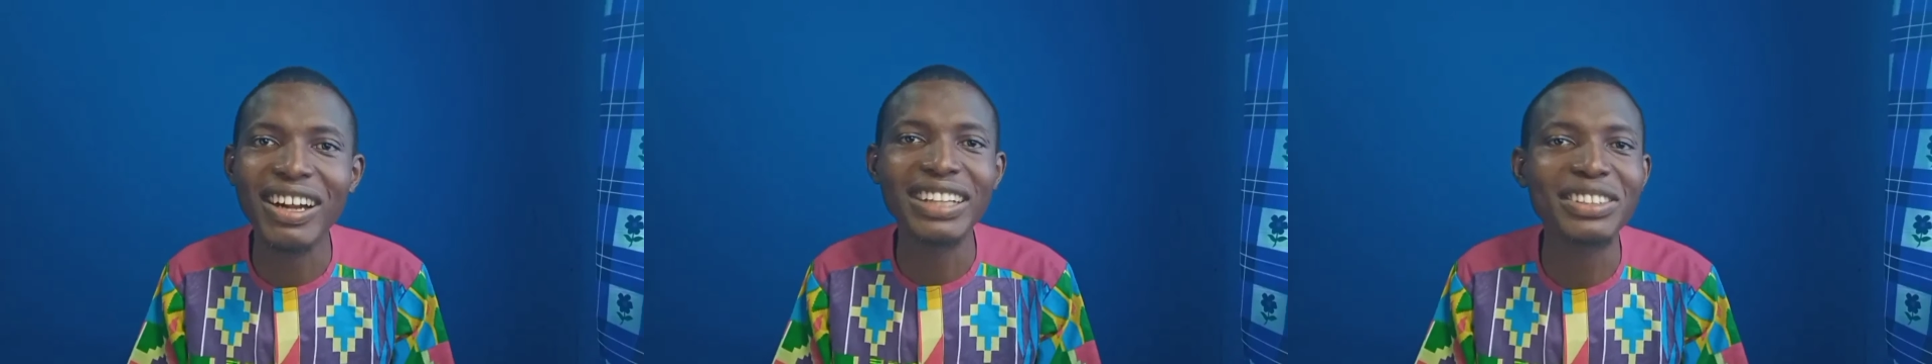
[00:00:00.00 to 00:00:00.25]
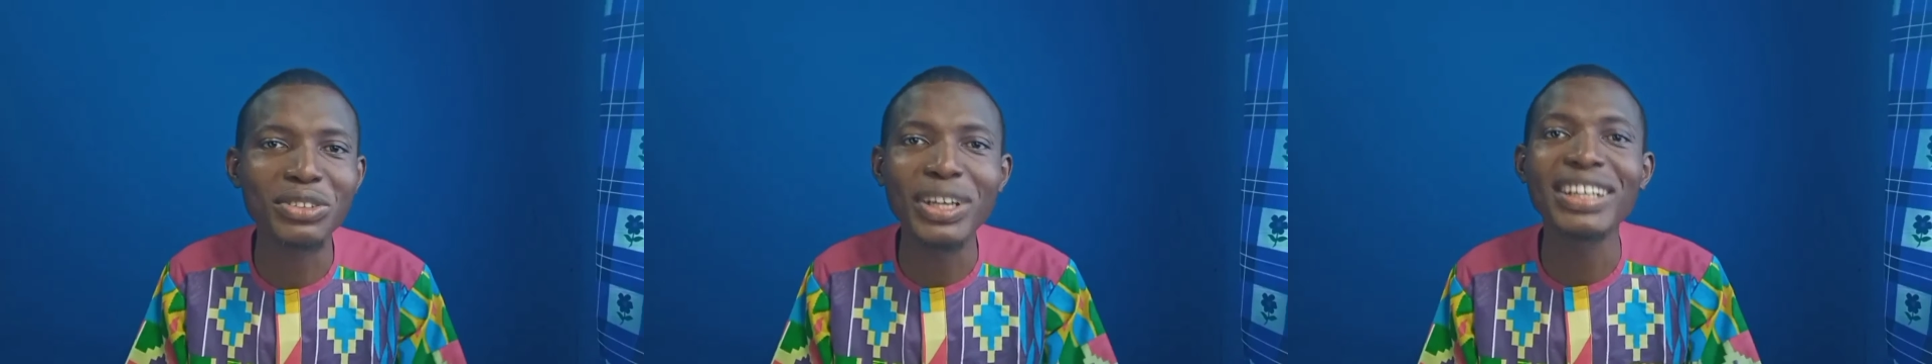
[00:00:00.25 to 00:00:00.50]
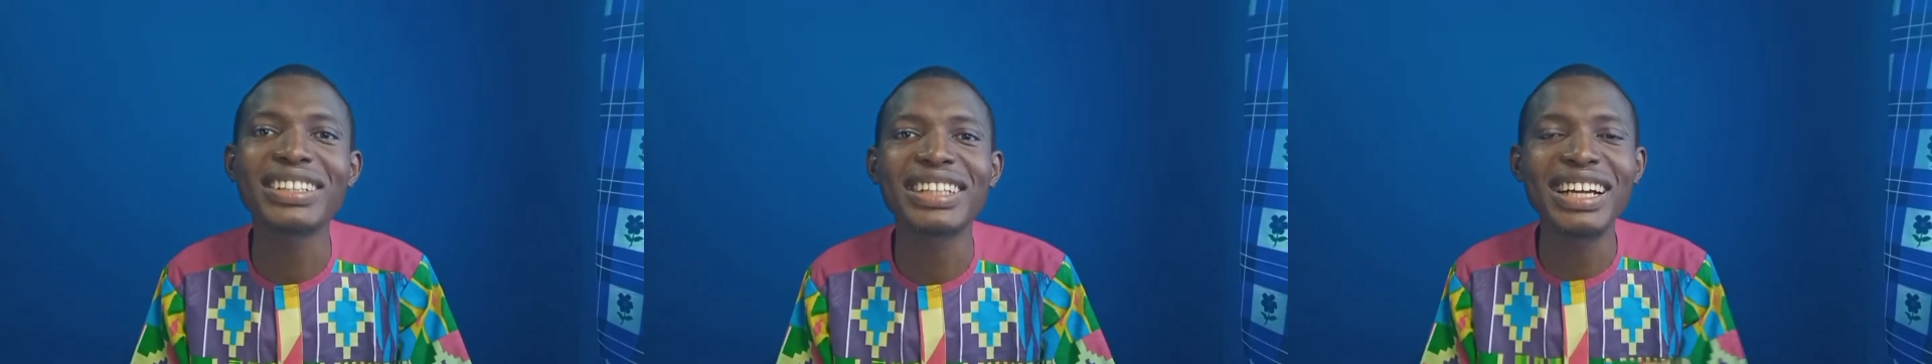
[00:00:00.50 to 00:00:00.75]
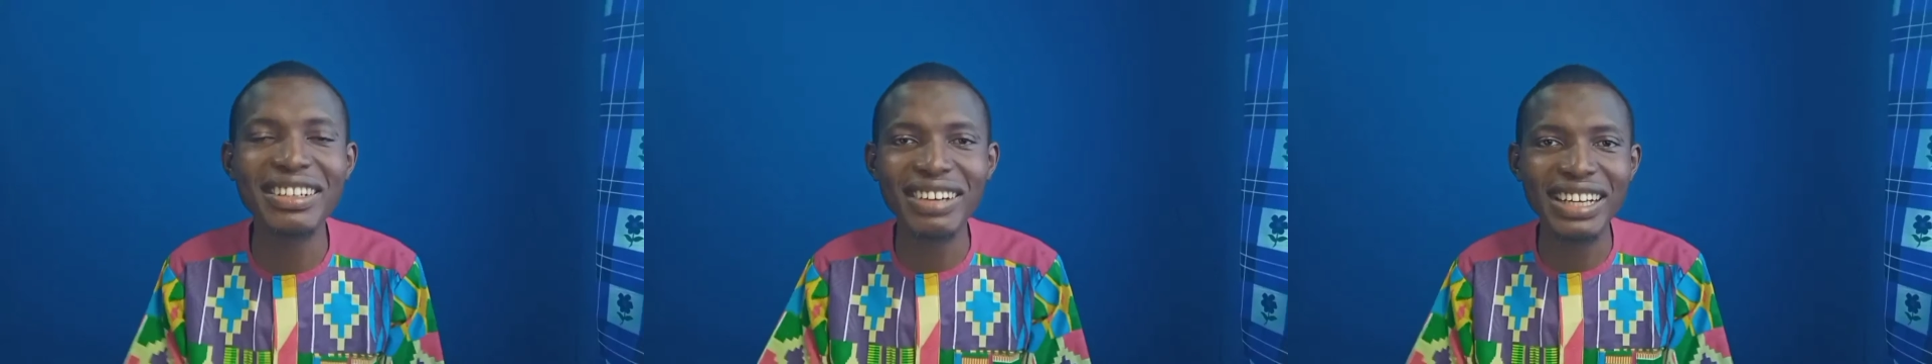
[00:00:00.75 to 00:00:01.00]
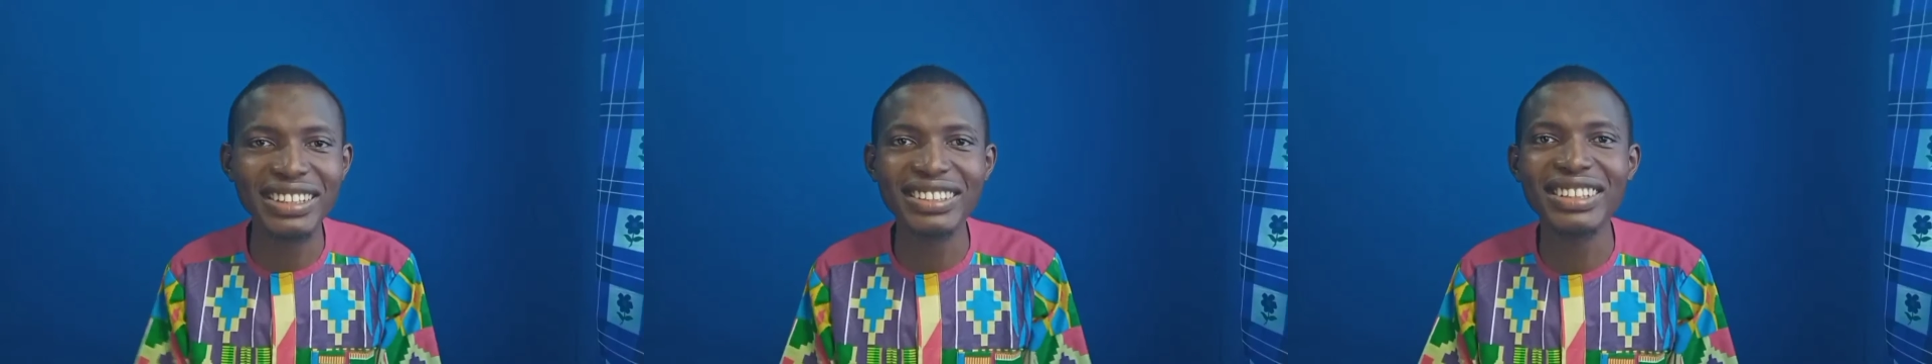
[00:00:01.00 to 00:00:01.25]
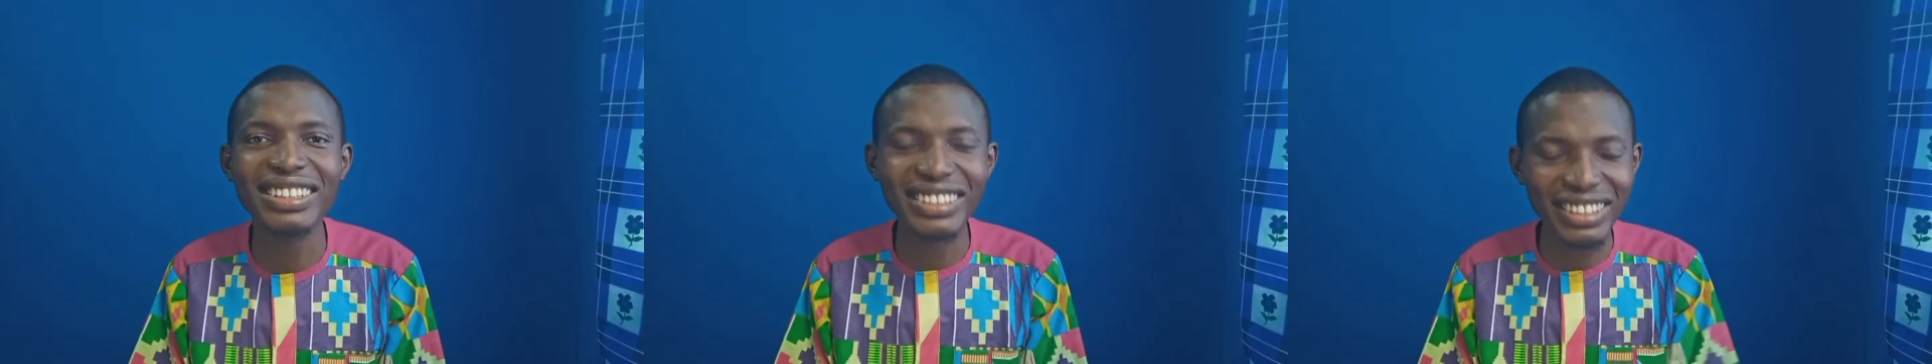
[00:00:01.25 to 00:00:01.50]
So, I
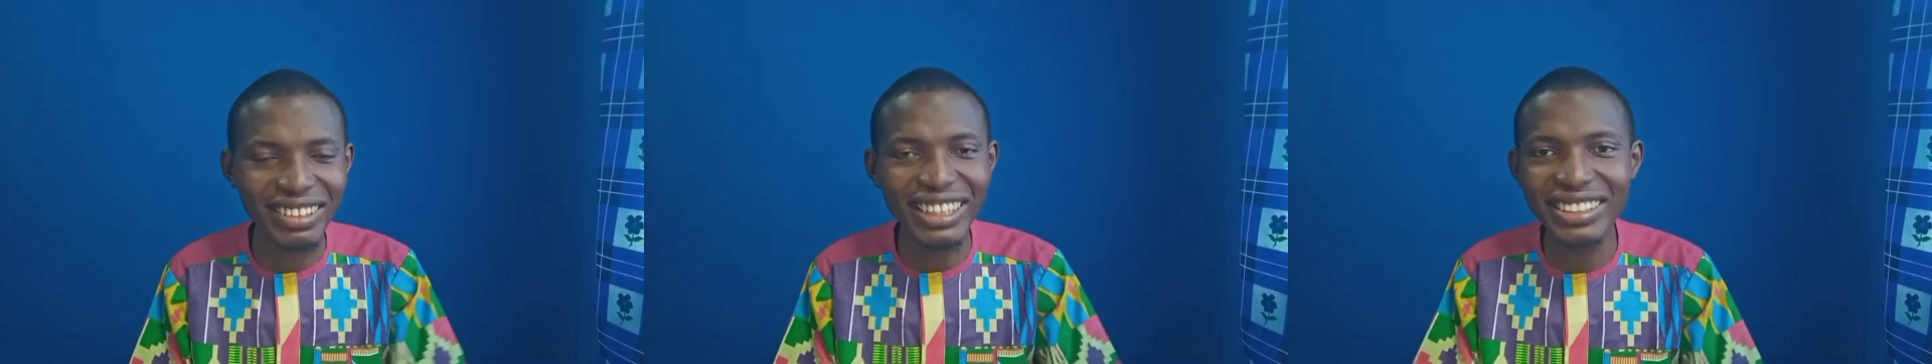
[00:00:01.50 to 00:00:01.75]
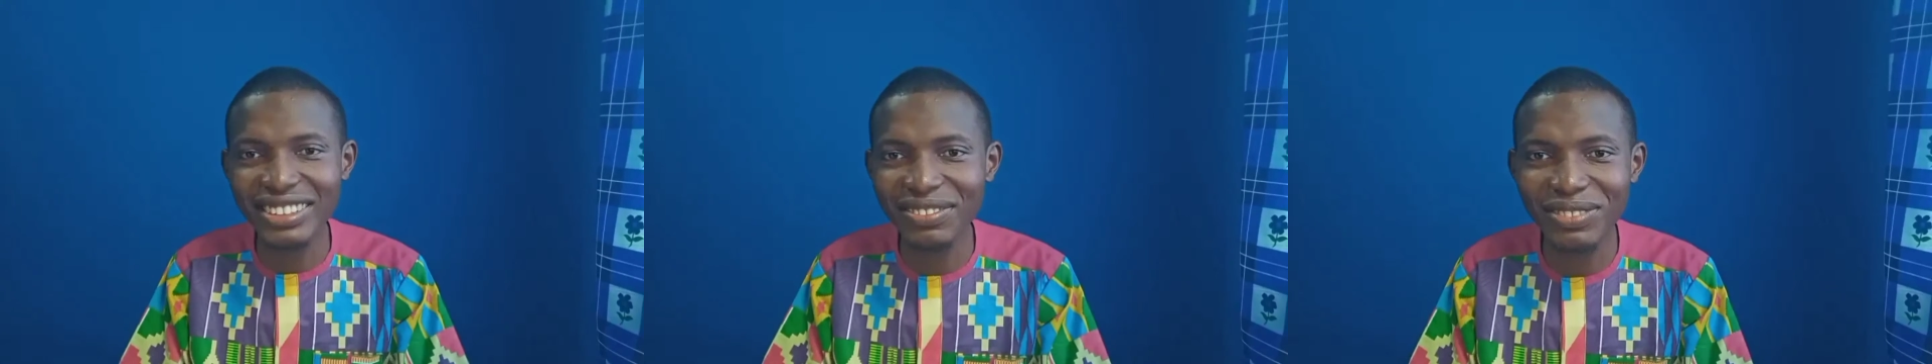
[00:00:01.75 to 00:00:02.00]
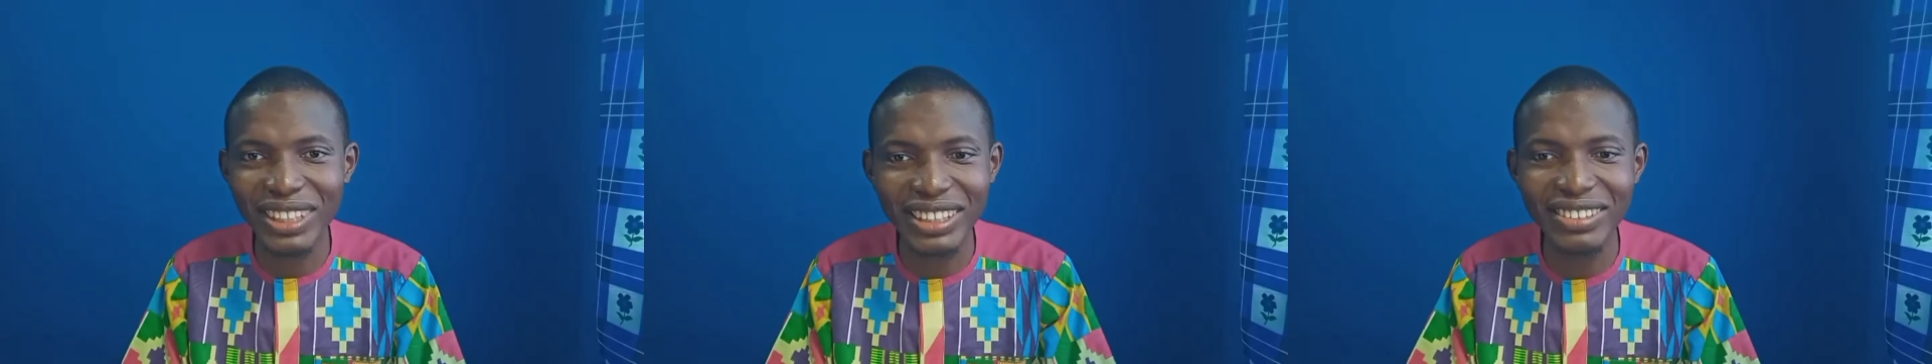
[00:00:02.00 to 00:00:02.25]
started writing very,